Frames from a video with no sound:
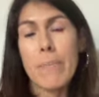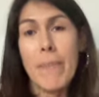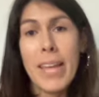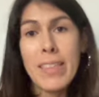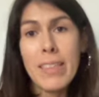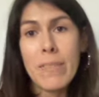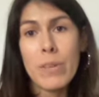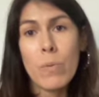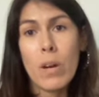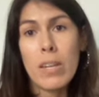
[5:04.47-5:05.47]
month
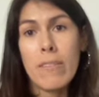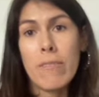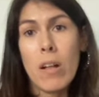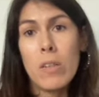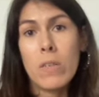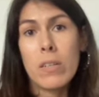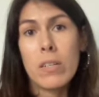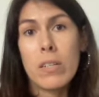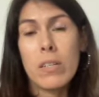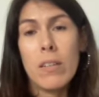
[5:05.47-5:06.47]
if you want to follow
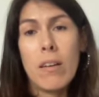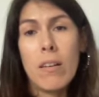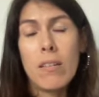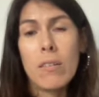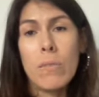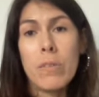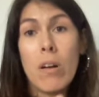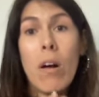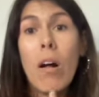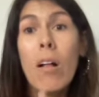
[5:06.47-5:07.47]
her along with
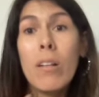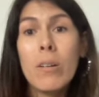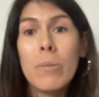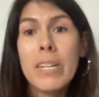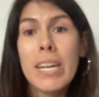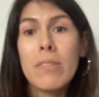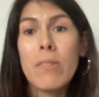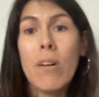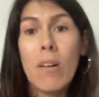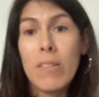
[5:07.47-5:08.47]
all her
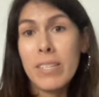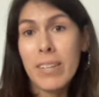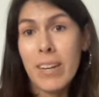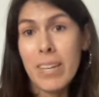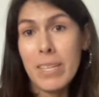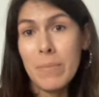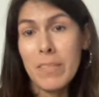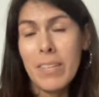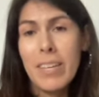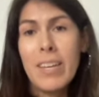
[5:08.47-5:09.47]
workouts all the time.
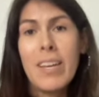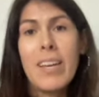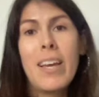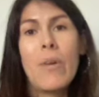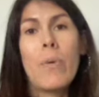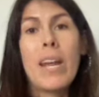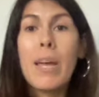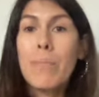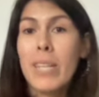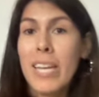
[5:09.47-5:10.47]
What
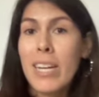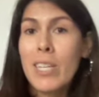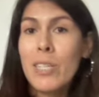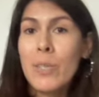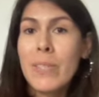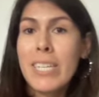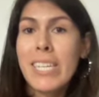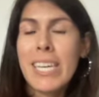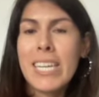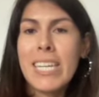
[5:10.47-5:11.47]
I plan on
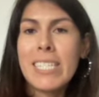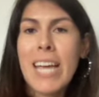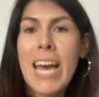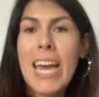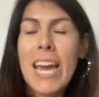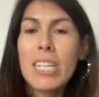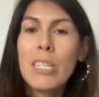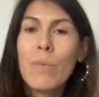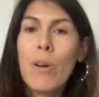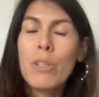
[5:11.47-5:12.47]
doing is I
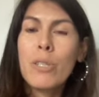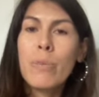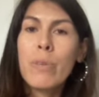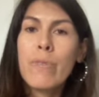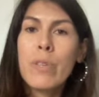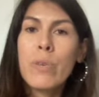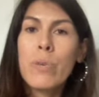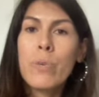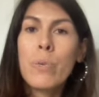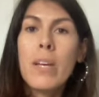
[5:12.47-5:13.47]
actually want to
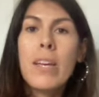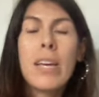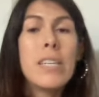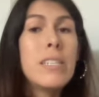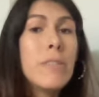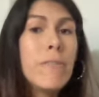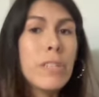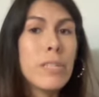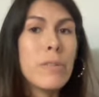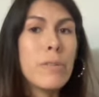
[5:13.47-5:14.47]
review a
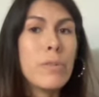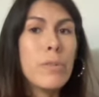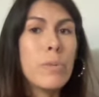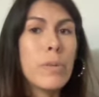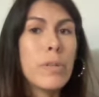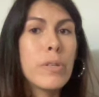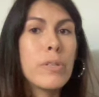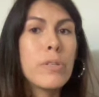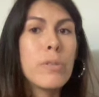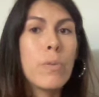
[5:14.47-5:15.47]
different
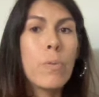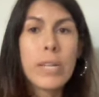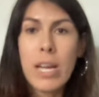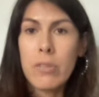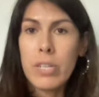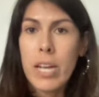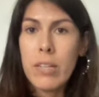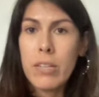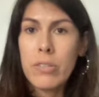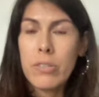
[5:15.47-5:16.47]
YouTuber's workout
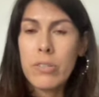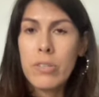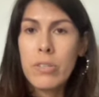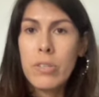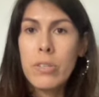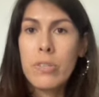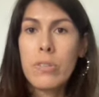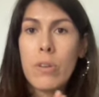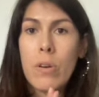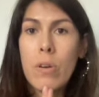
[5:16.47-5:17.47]
challenge.
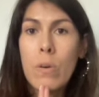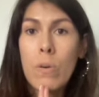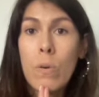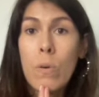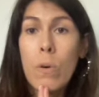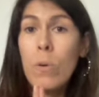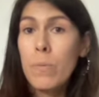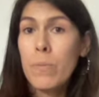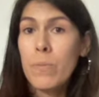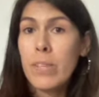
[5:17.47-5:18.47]
So
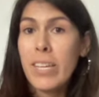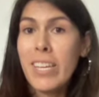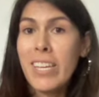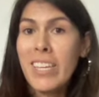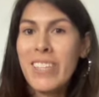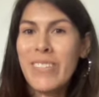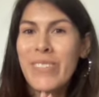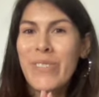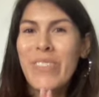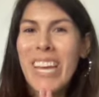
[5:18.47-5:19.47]
hopefully
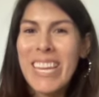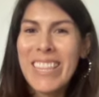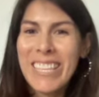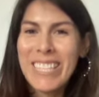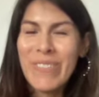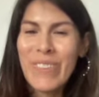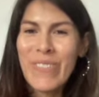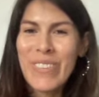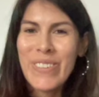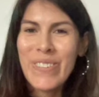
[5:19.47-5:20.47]
you like this
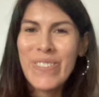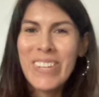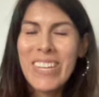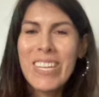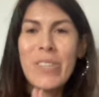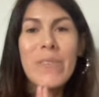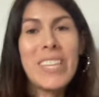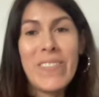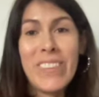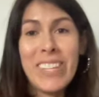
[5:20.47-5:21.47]
review, you
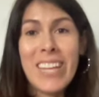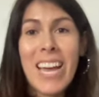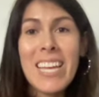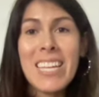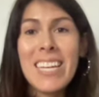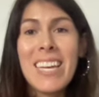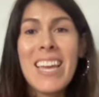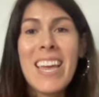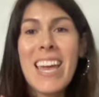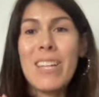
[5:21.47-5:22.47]
give it a like,
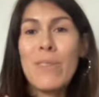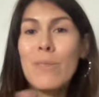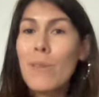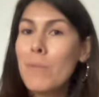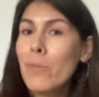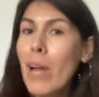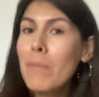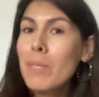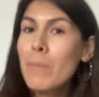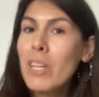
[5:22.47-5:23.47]
and you
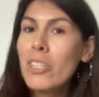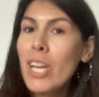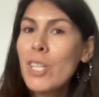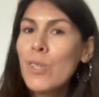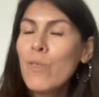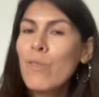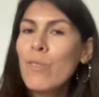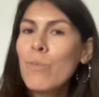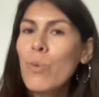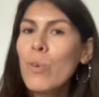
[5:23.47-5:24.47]
subscribe to my channel
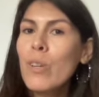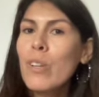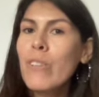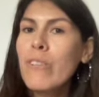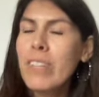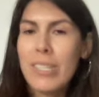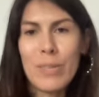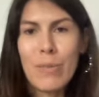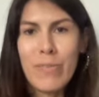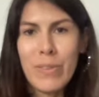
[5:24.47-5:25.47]
for more
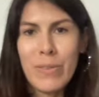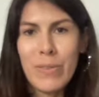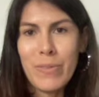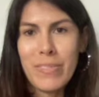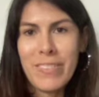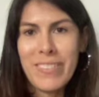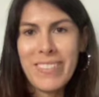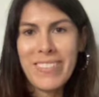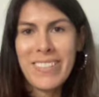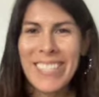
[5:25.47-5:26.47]
fitness reviews.
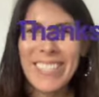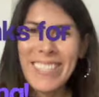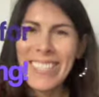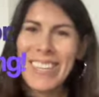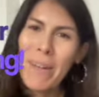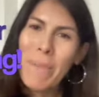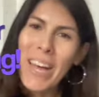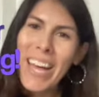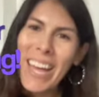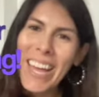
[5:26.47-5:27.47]

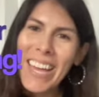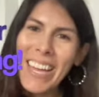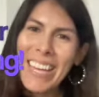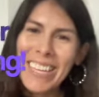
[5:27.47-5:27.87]
Bye.